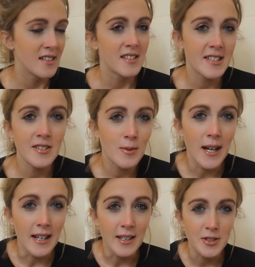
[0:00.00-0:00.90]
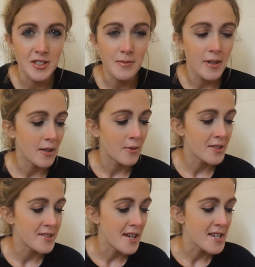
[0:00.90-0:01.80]
I don't know why, it was just something I
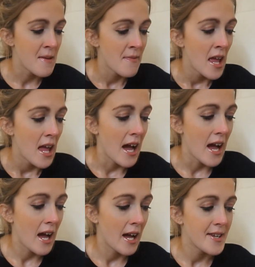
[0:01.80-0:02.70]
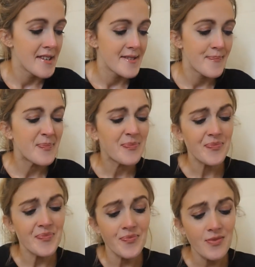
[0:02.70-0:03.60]
wanted. And
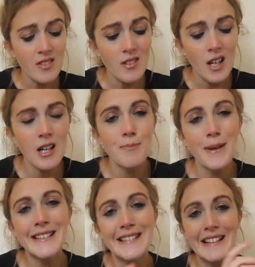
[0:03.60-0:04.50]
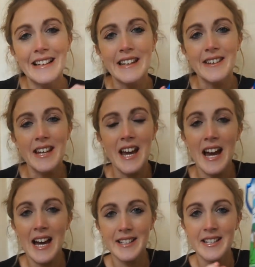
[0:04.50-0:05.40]
basically they
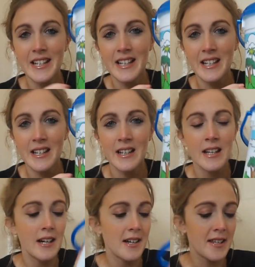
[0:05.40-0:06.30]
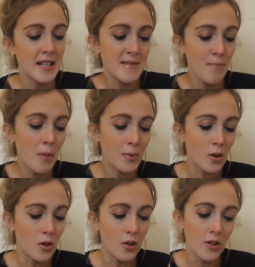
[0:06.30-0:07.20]
had these
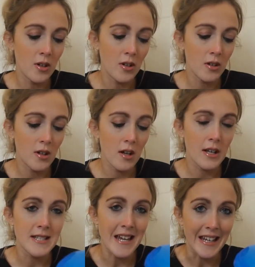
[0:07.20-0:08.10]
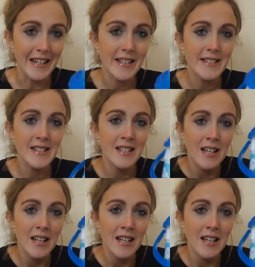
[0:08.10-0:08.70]
popcorn containers